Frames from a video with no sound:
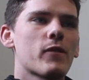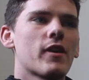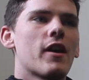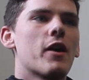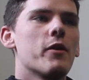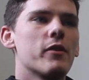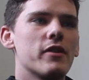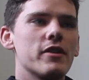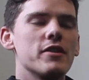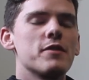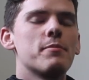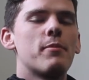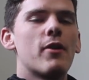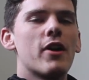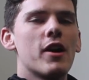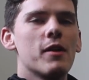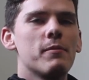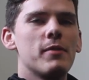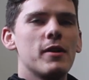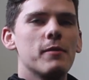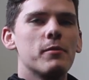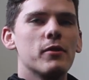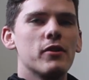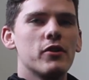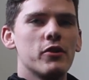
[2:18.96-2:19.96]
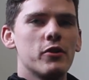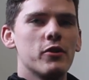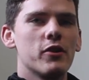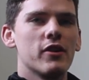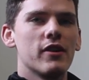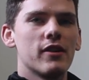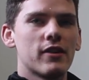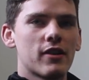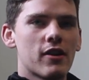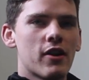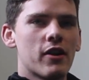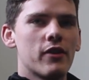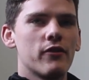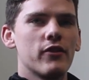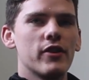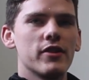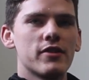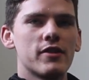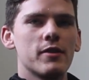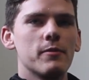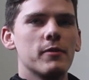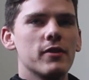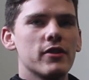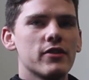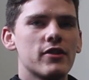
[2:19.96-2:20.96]
are kind of in a
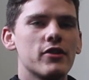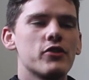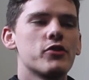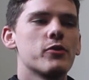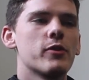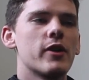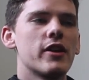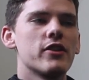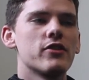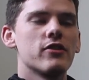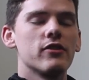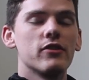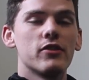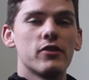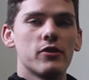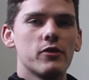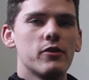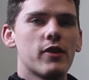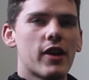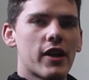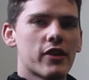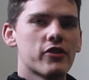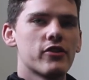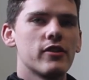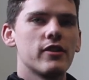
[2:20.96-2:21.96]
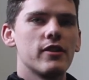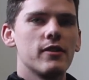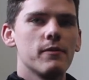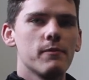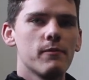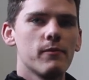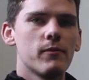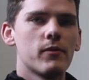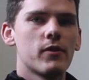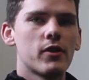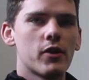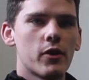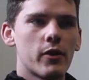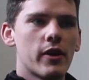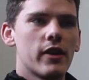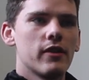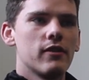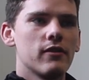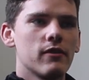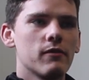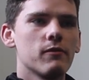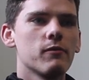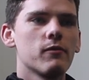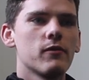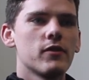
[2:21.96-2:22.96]
similar situation to actually go ahead
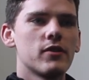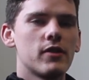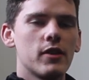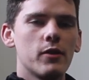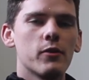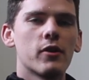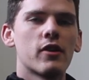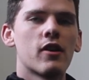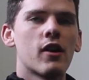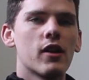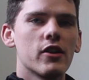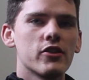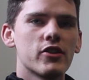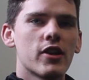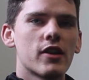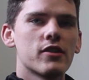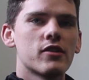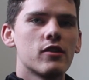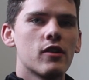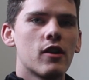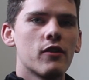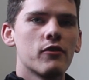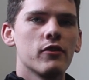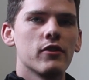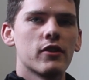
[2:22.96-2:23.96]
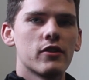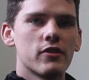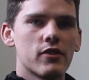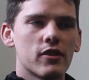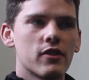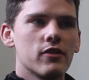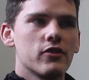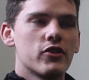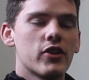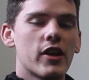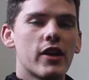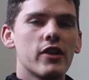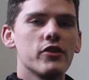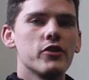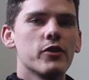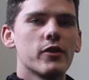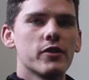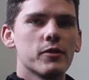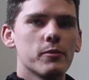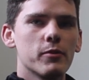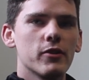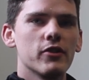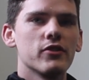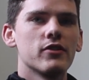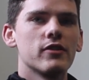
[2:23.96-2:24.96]
and see what college has to offer, because it can change you as
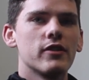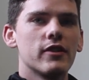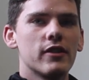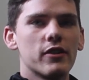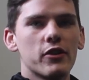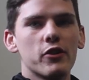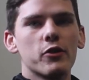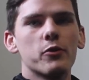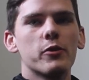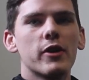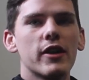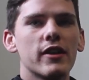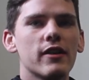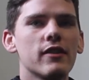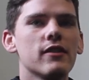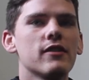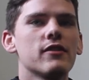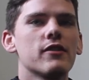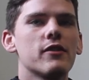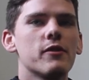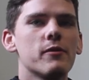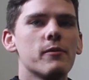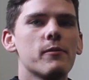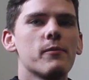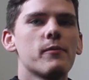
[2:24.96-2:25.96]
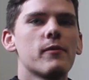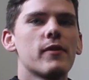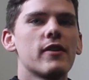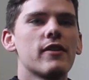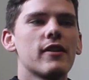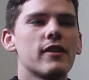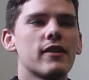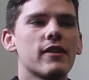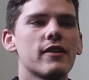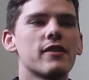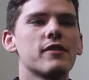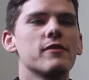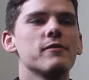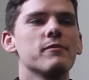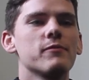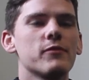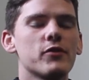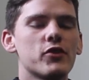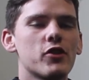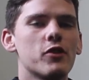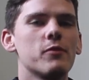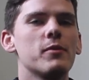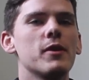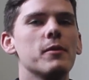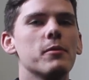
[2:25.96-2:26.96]
a person in a good way, so I think I can
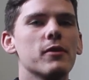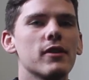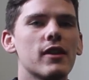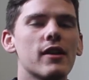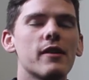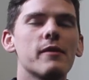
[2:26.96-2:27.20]
show people